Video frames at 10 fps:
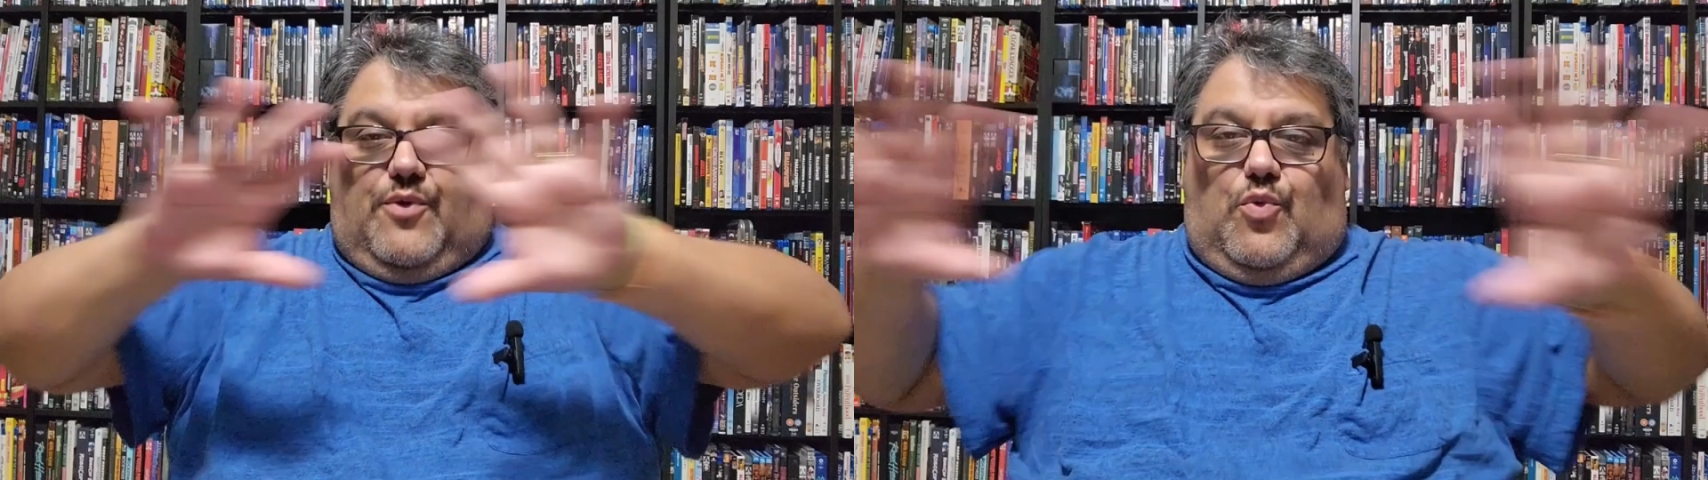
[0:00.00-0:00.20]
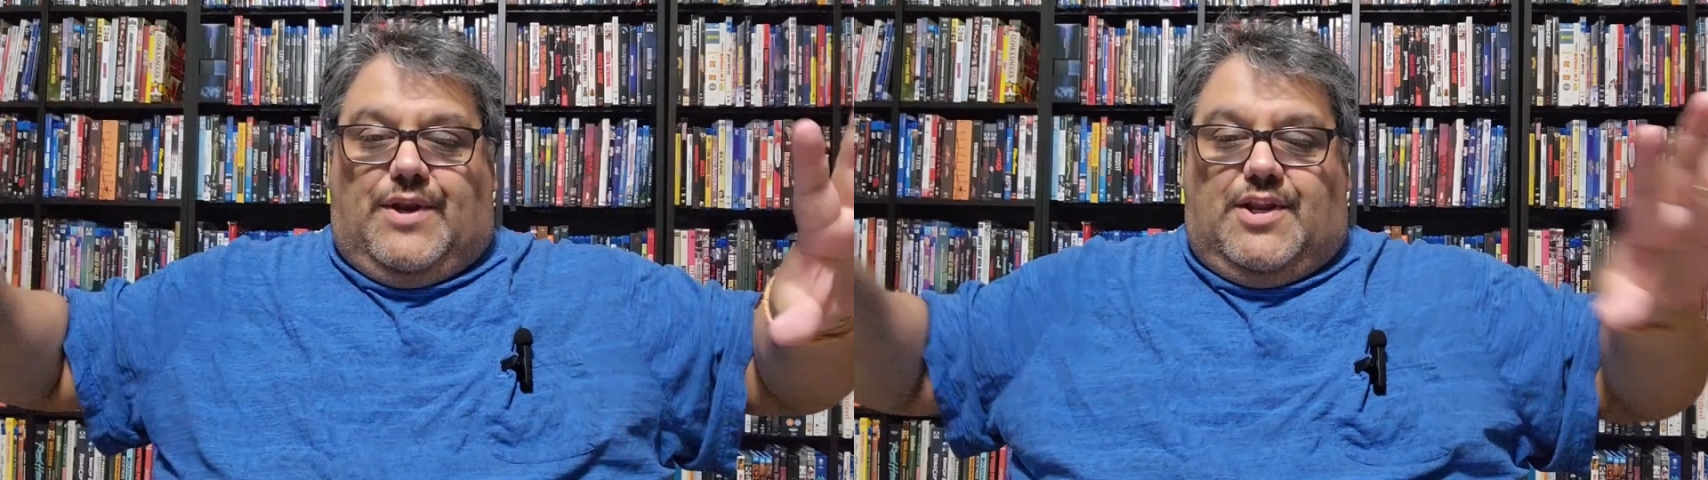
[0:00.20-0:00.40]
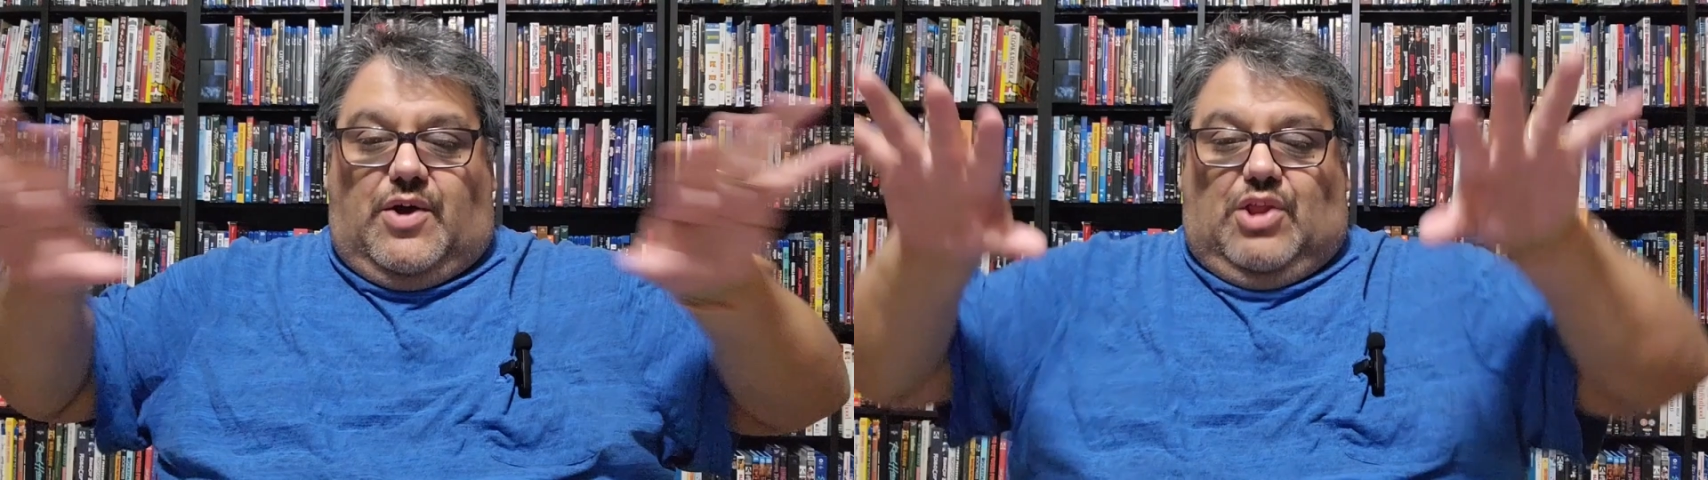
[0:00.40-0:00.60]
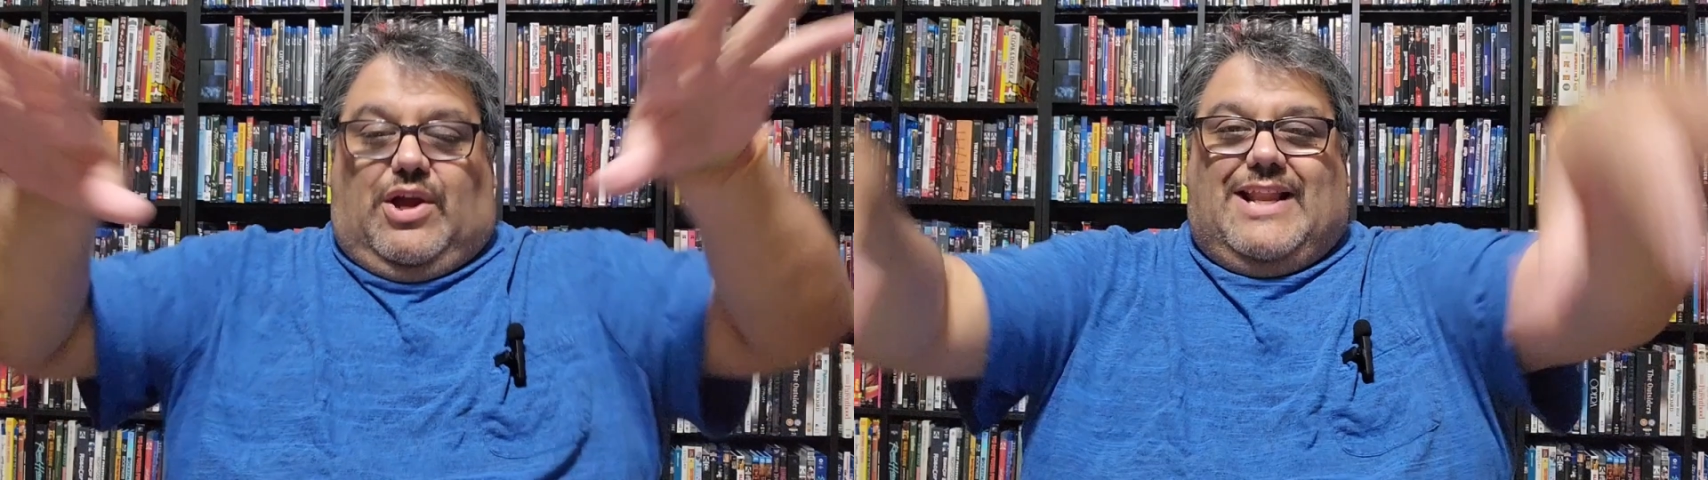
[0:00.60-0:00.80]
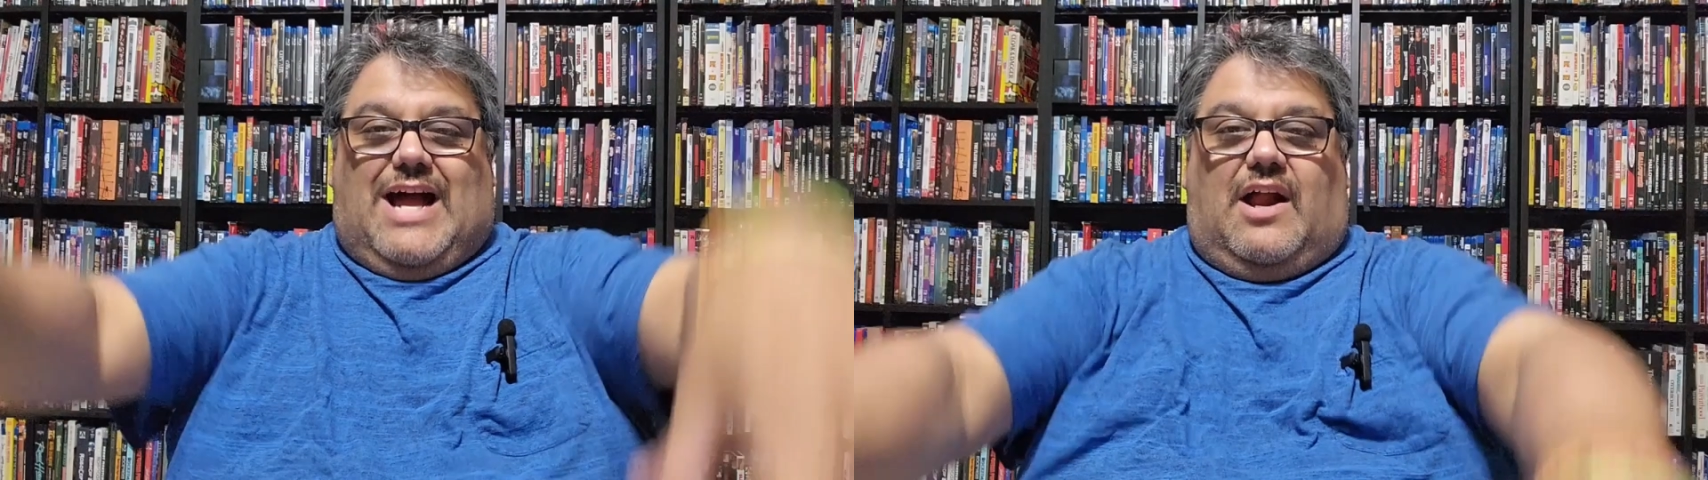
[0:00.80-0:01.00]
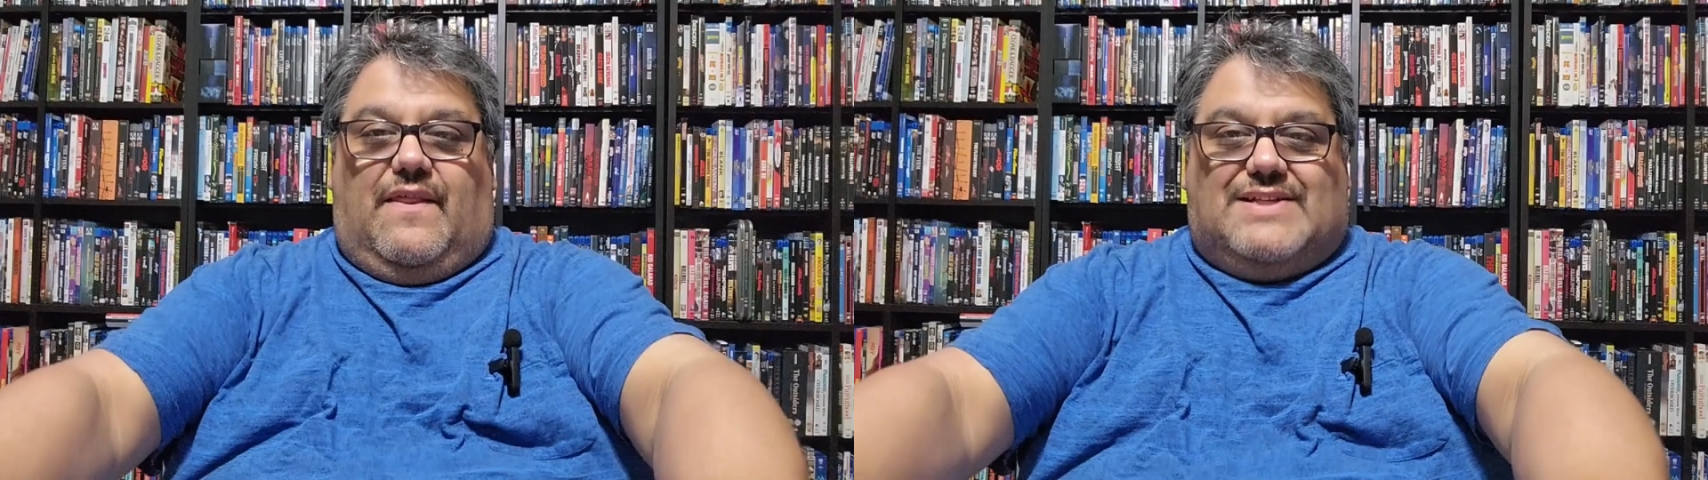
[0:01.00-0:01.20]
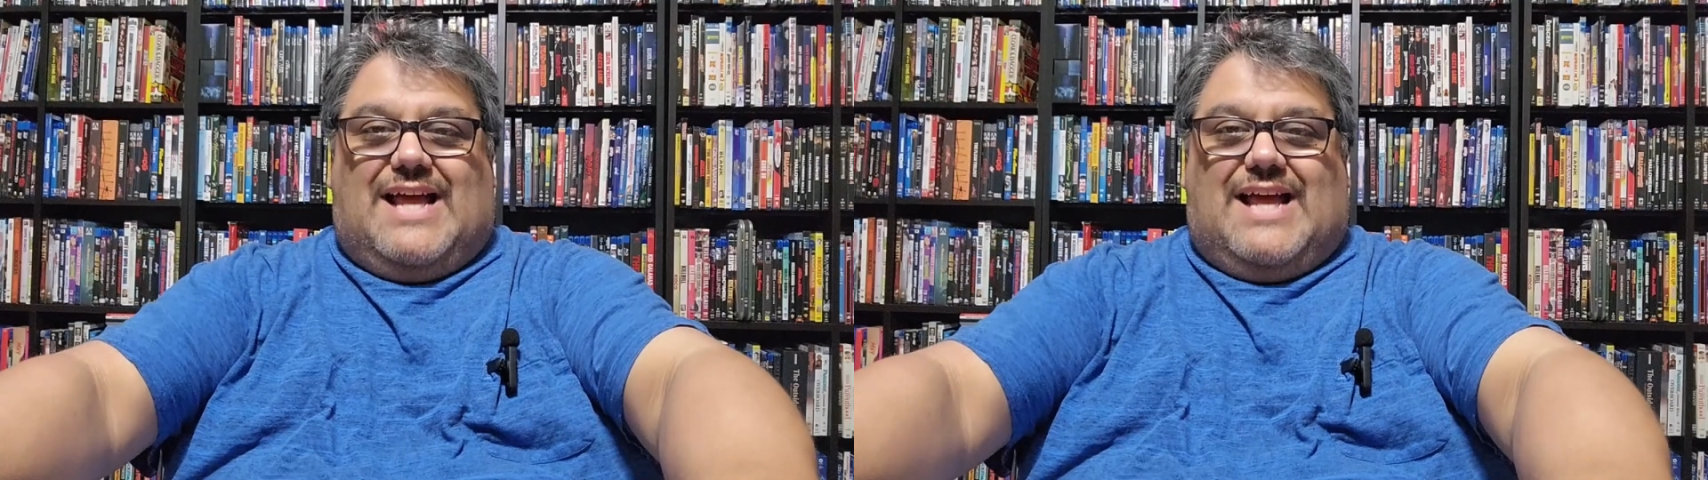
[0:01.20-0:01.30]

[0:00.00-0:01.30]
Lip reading: through the window, you're looking out on the